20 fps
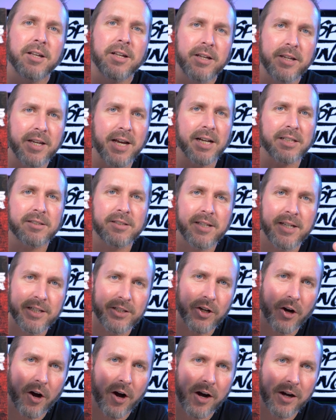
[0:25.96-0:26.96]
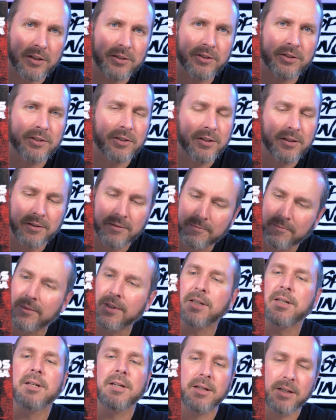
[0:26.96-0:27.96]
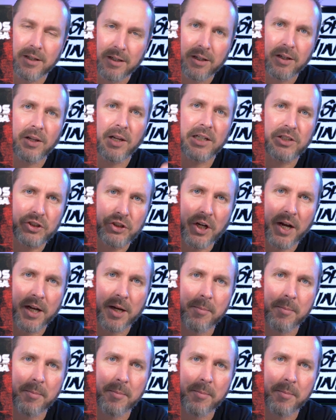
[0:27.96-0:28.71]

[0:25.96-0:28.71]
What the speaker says: Yes, he talks. Let's check